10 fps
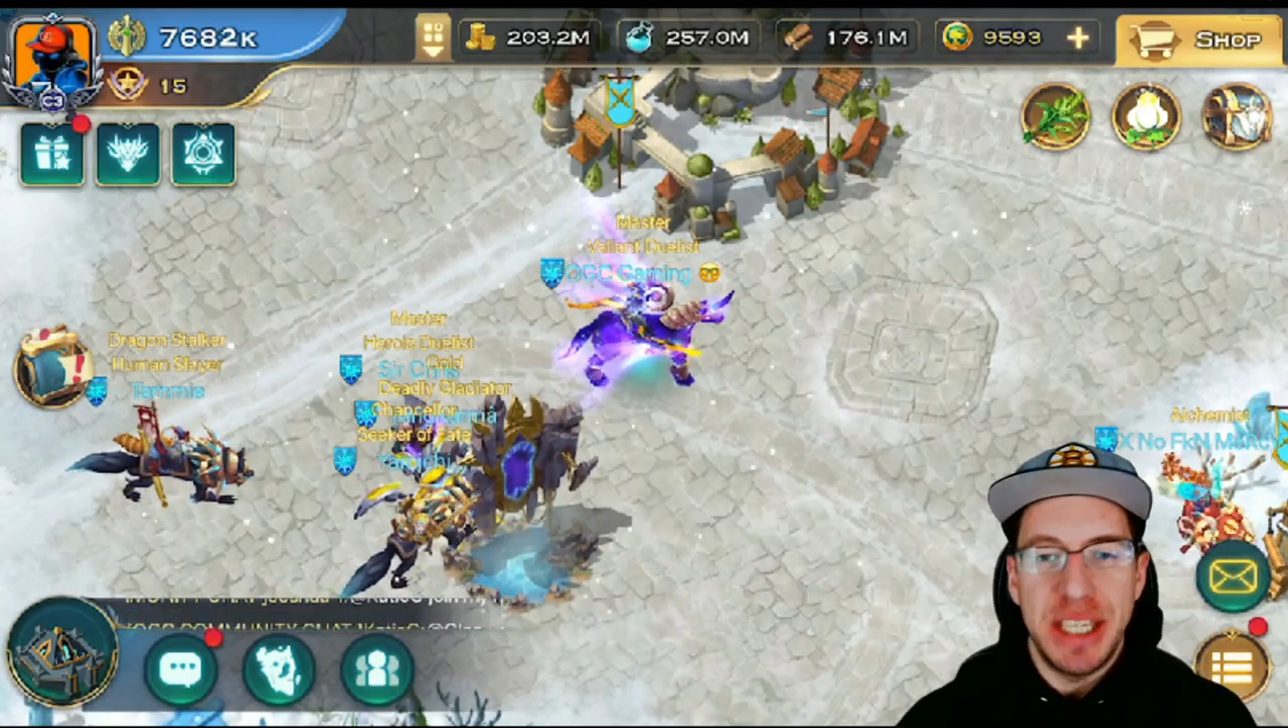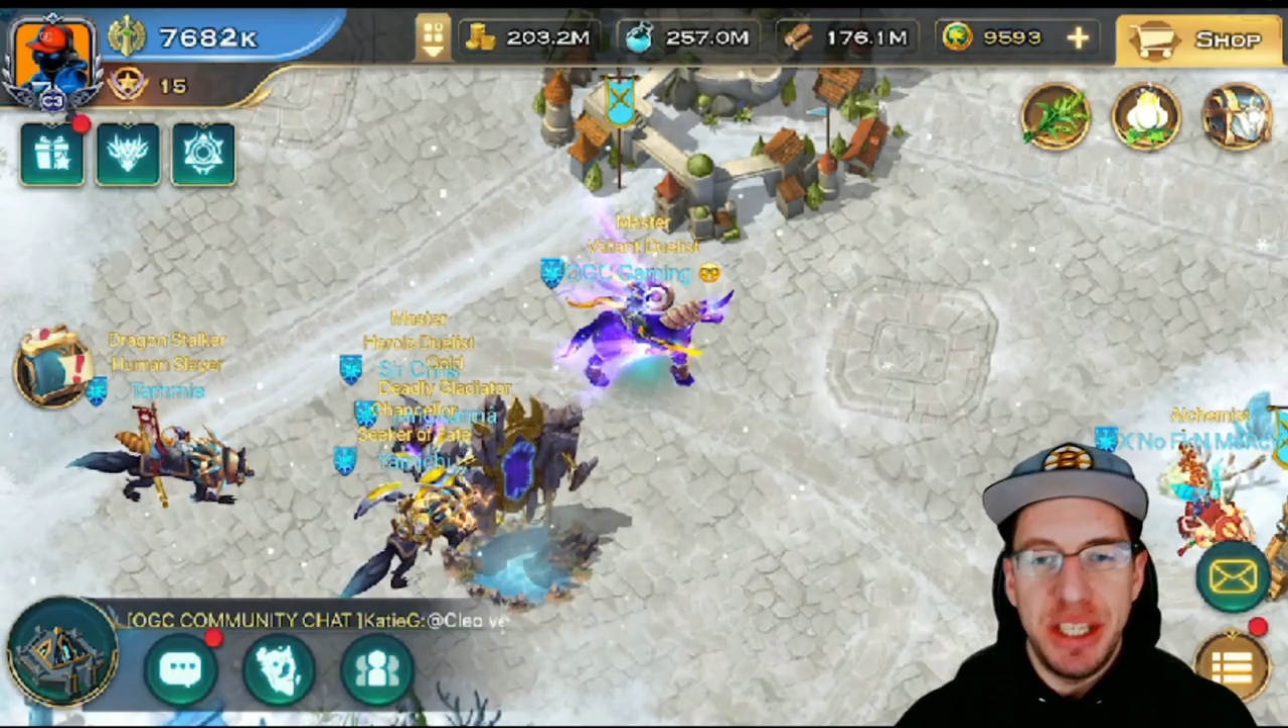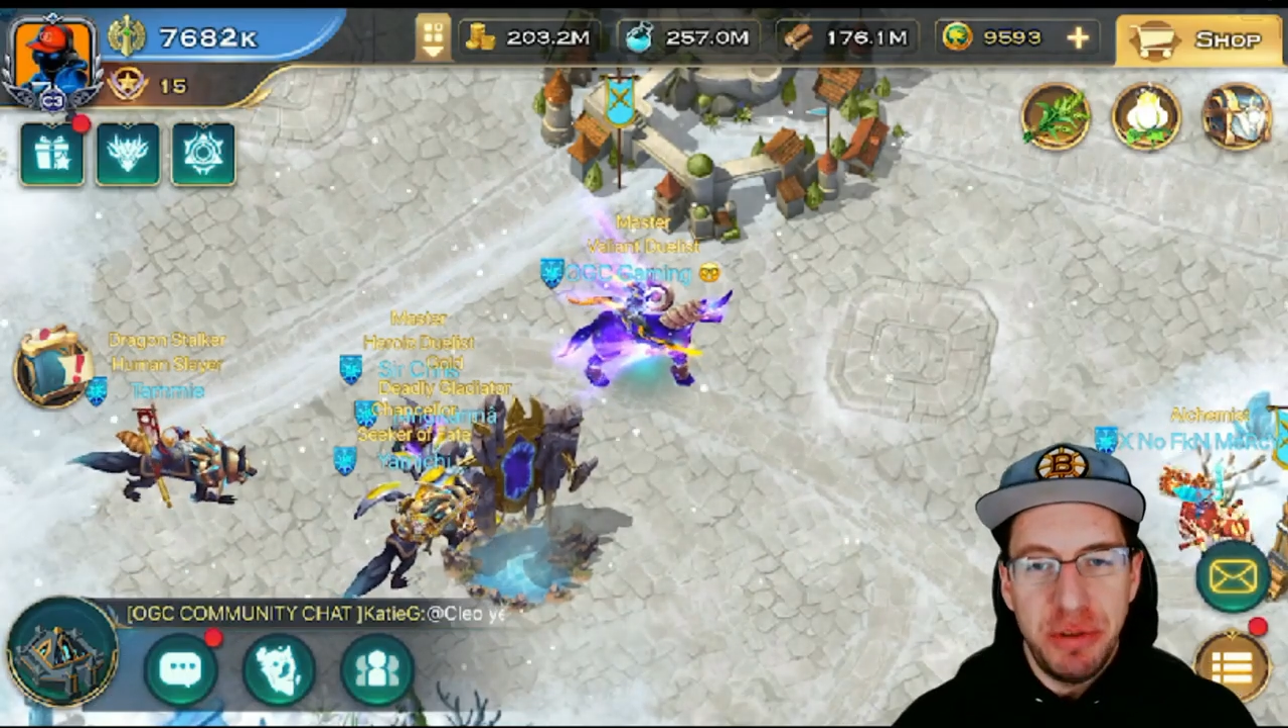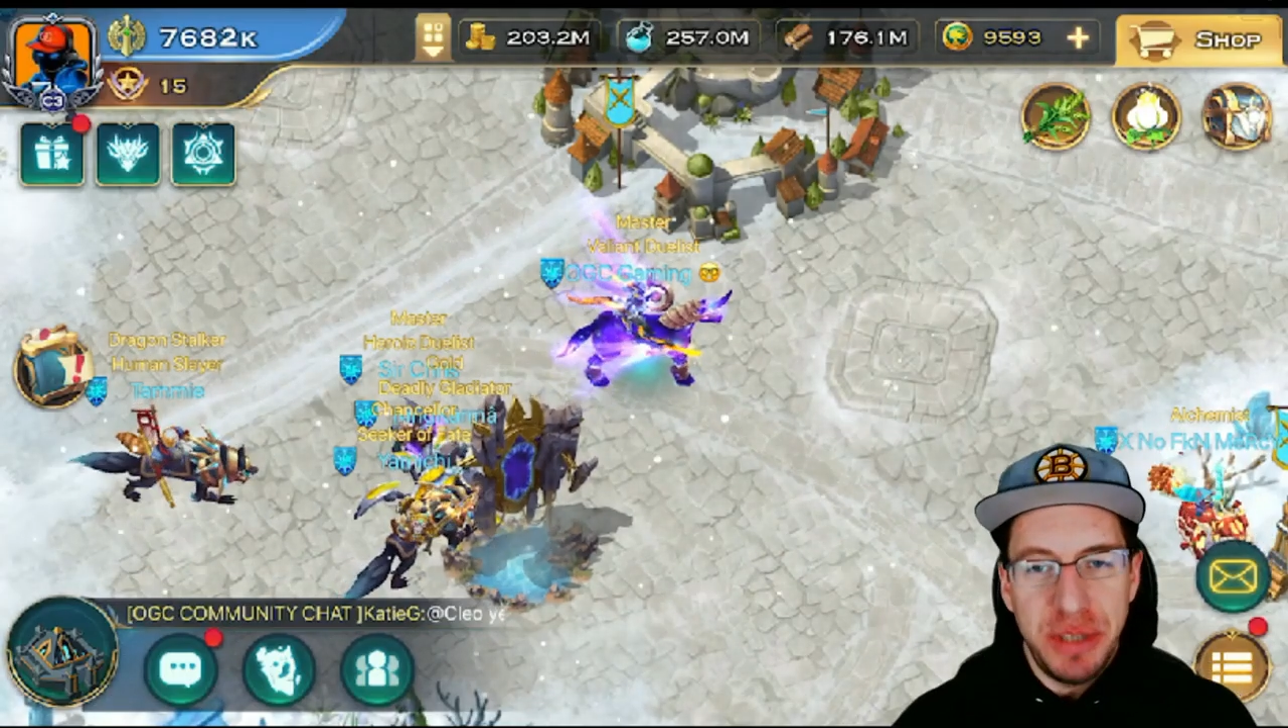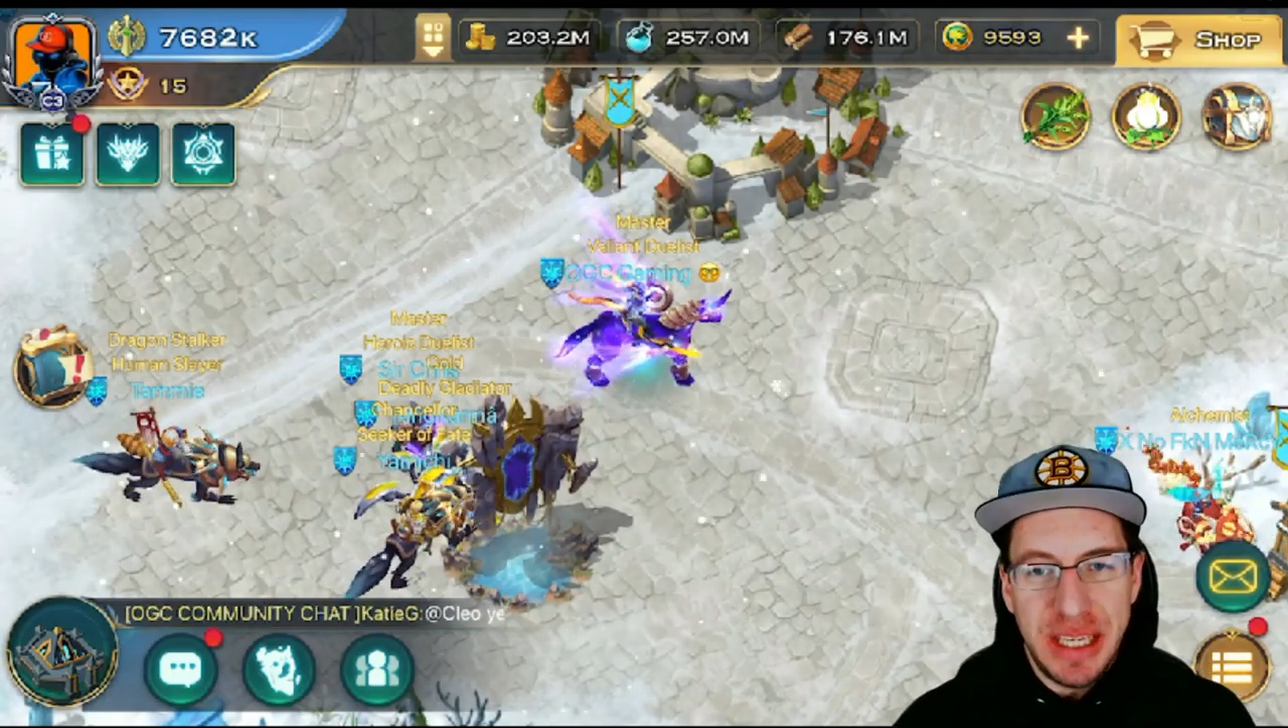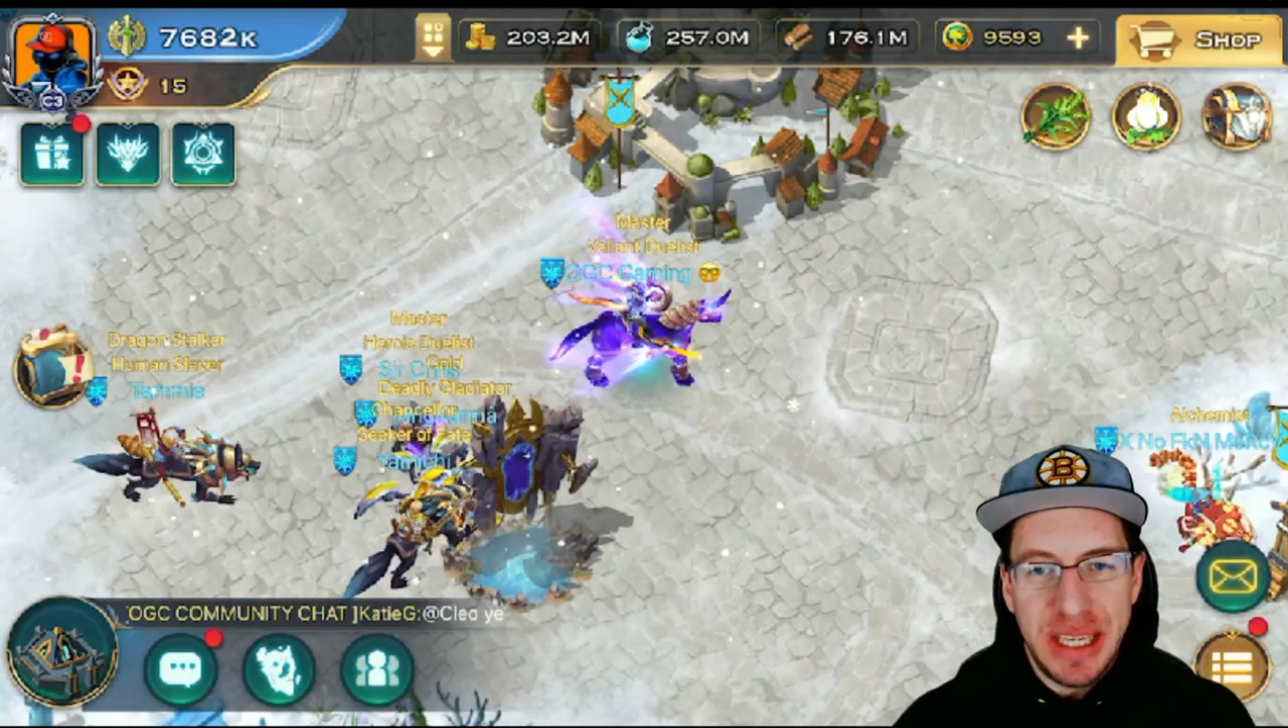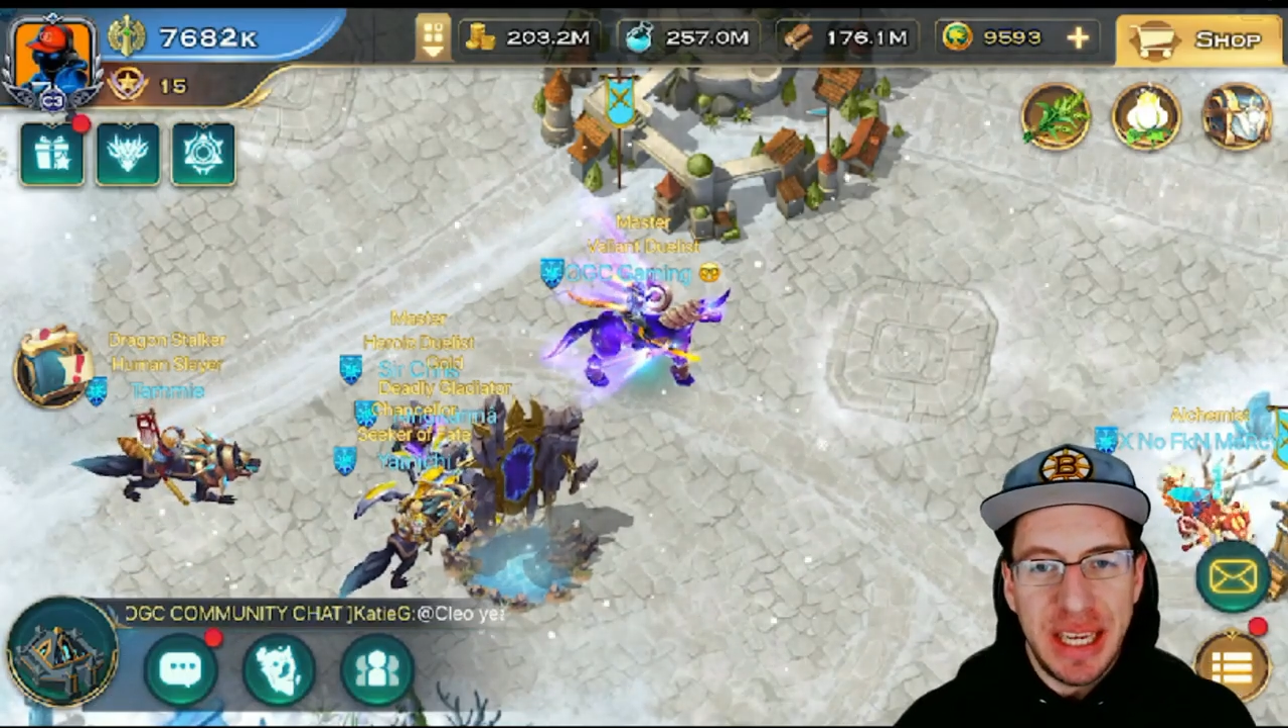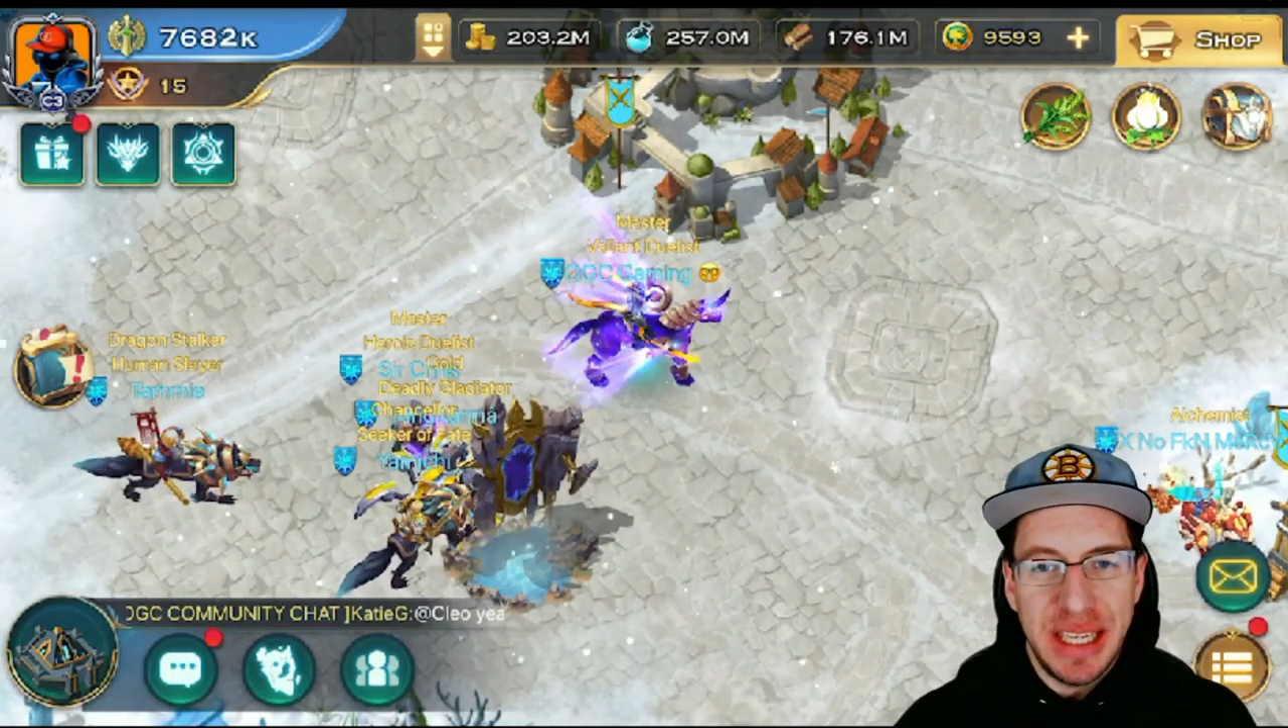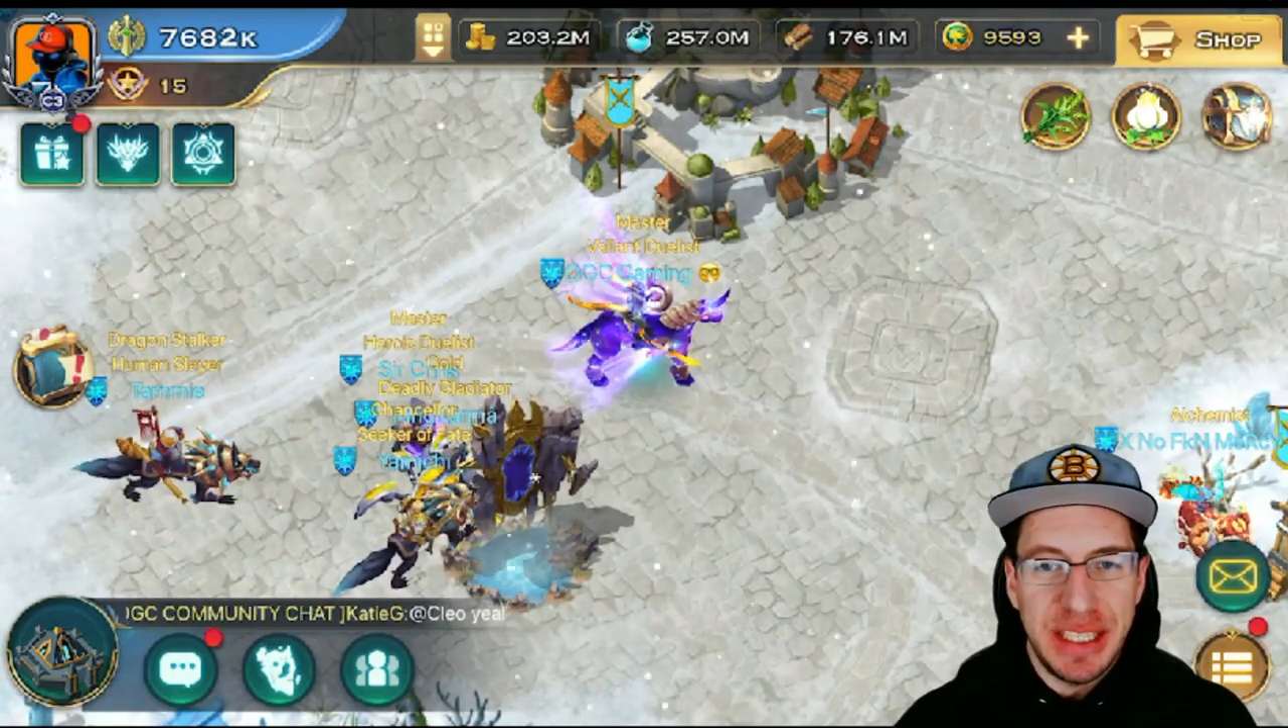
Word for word: unique and